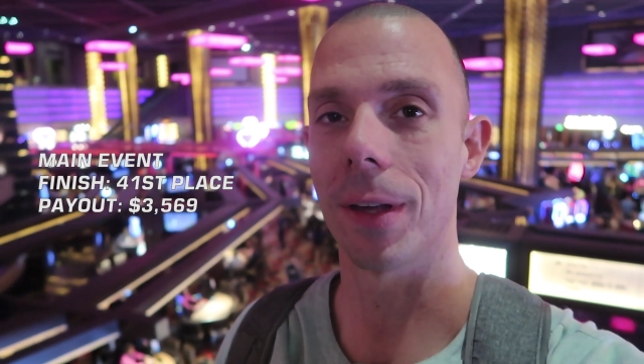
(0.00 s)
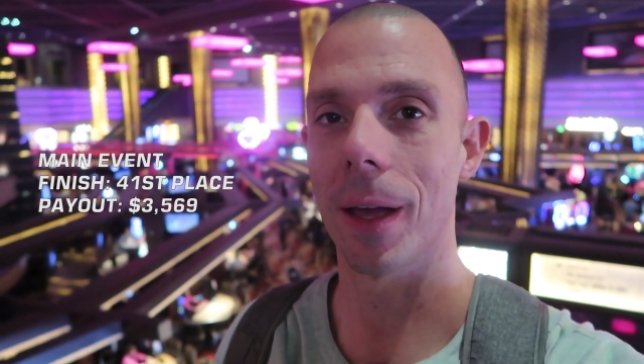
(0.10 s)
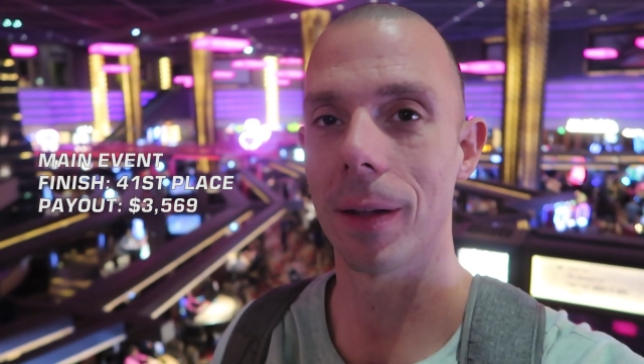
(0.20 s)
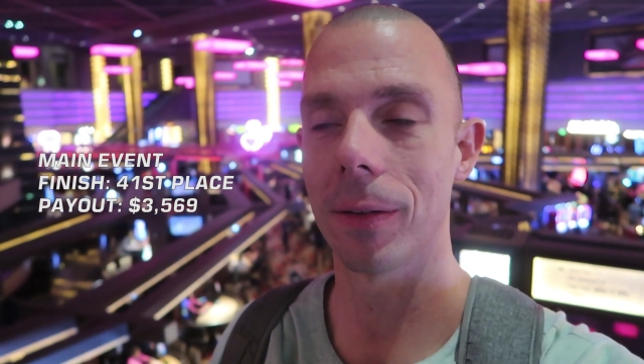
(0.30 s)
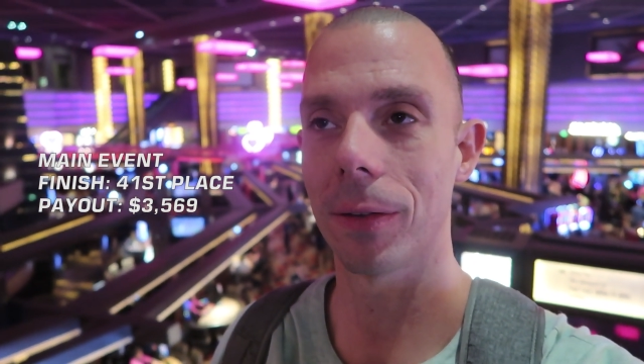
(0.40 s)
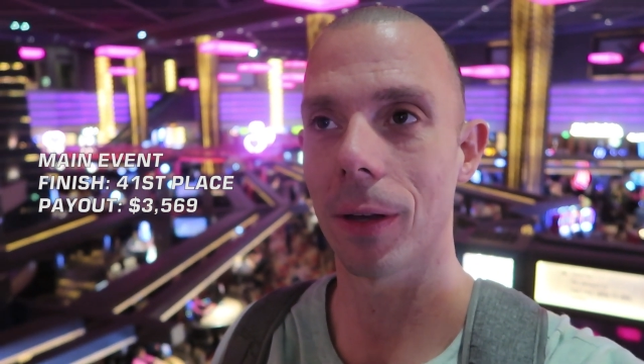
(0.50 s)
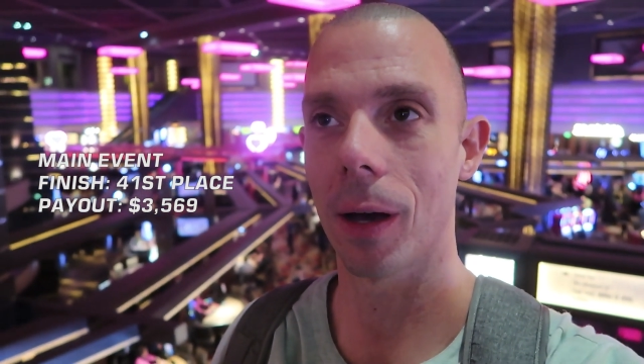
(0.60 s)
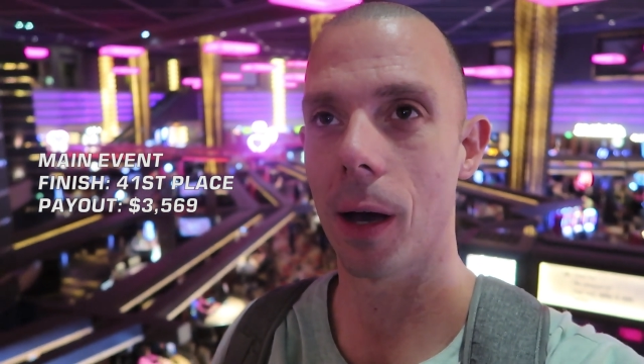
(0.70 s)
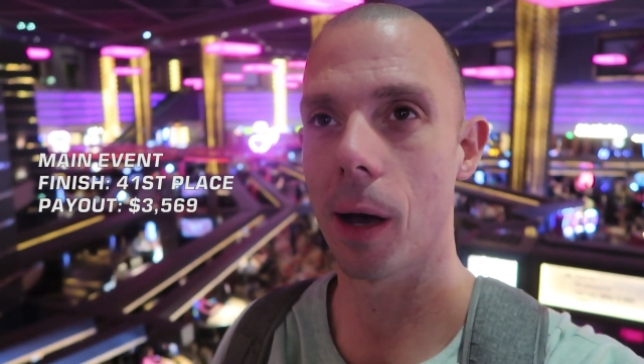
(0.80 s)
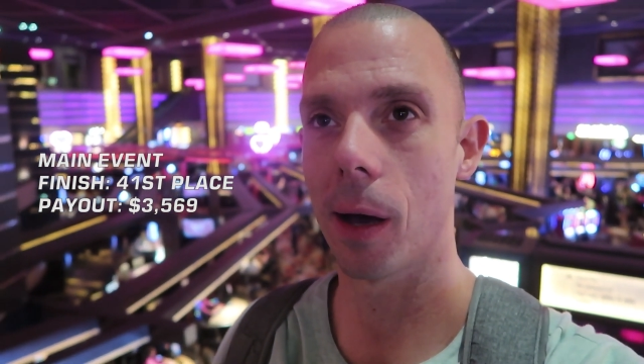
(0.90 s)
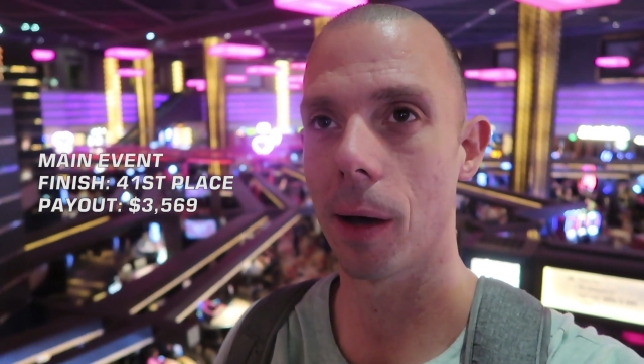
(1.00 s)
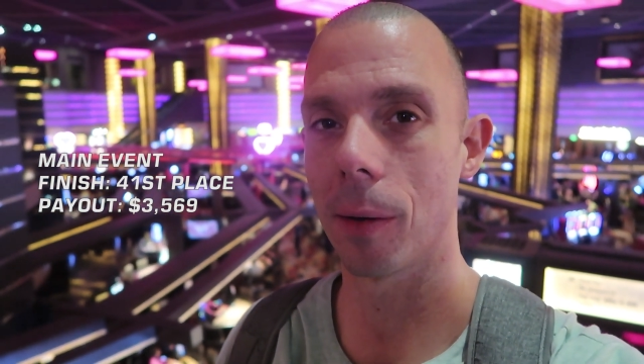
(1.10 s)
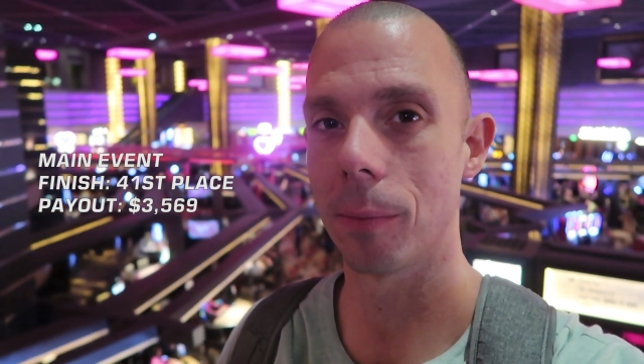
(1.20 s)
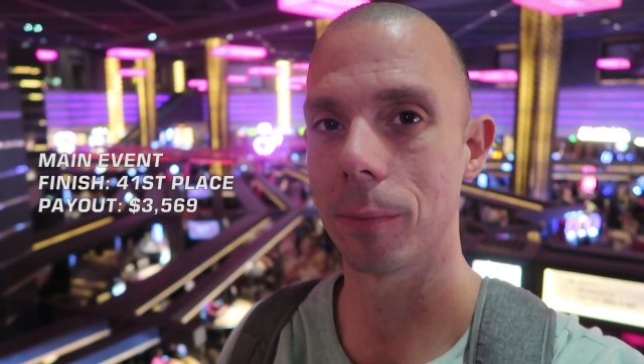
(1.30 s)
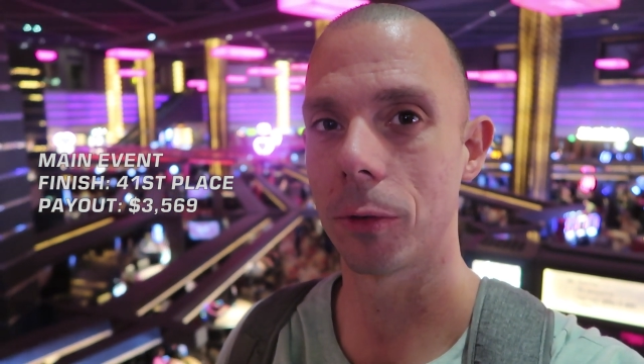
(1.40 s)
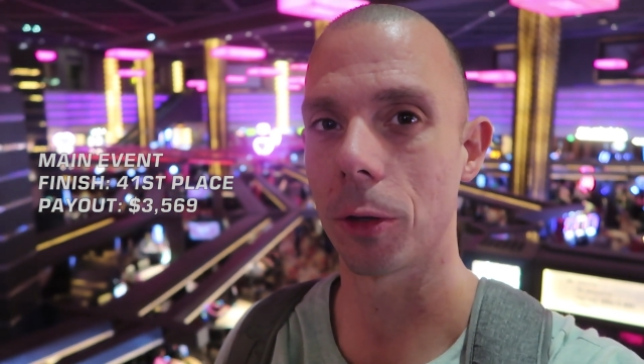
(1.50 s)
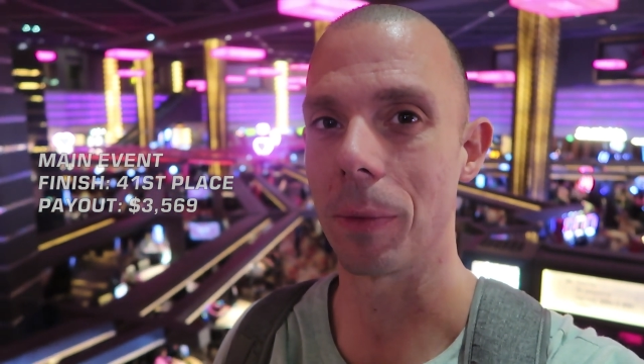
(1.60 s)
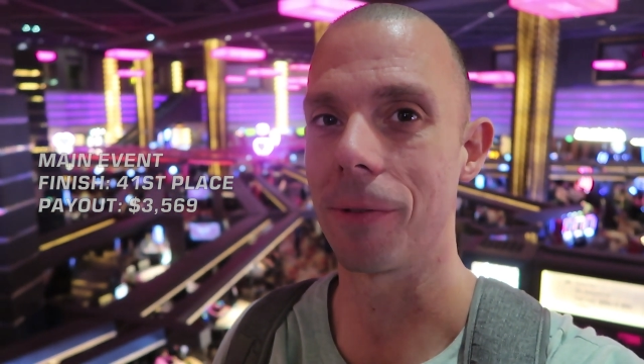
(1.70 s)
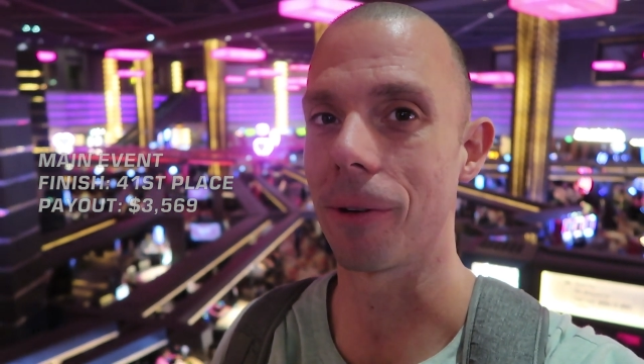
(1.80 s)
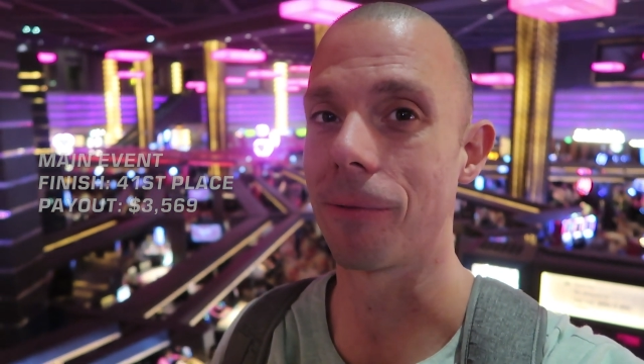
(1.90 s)
the end. Took
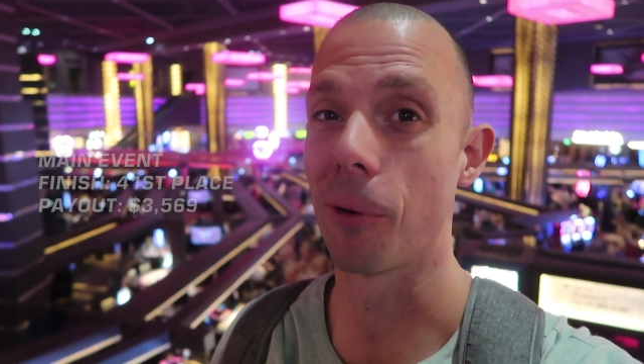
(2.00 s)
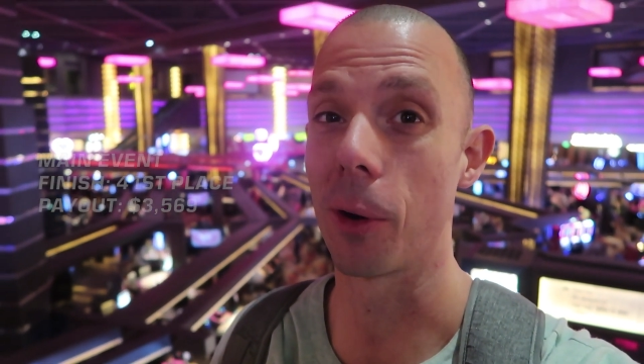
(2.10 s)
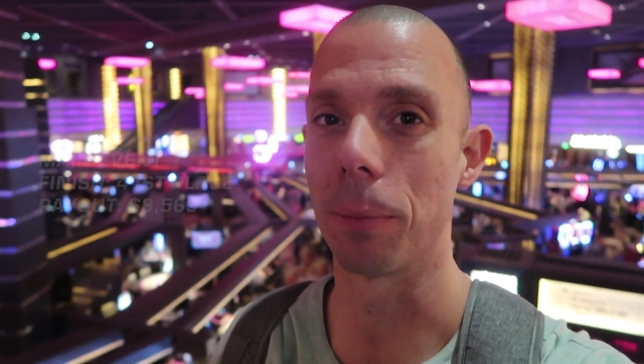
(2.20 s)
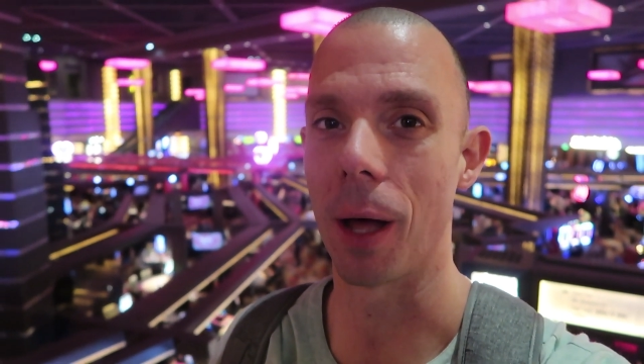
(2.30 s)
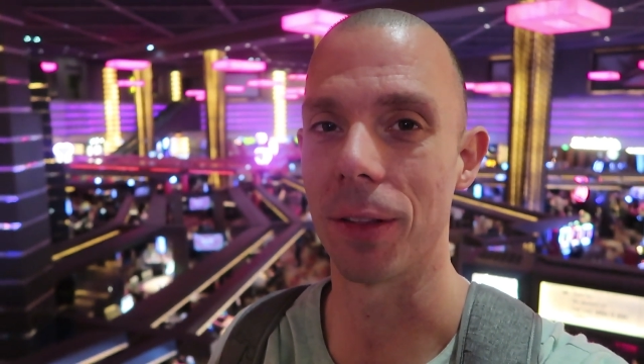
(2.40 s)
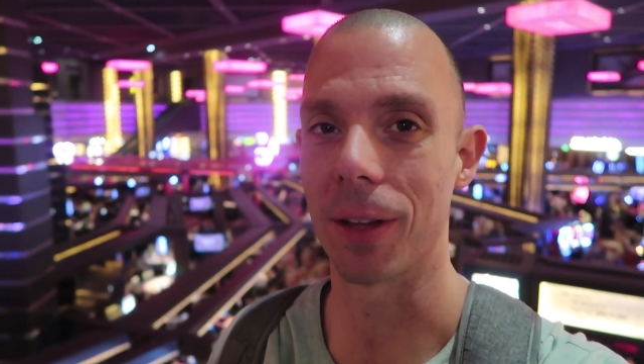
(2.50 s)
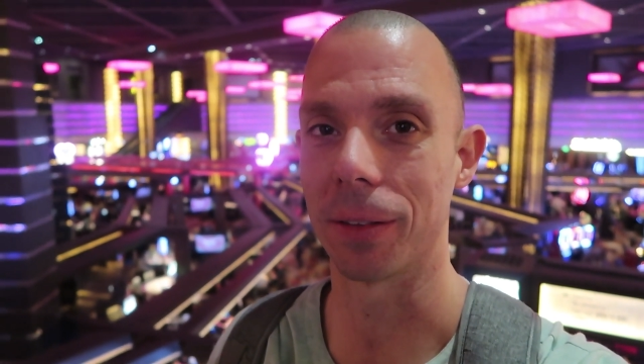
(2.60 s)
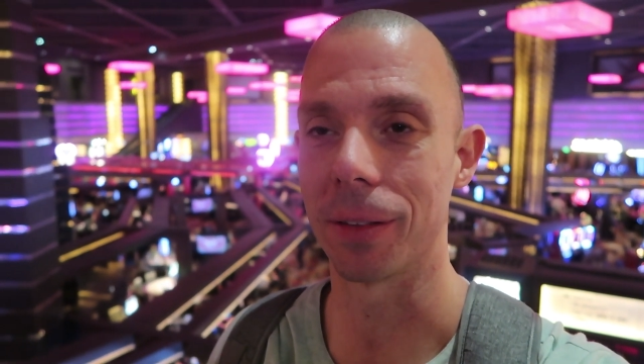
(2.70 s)
me from 40 blinds down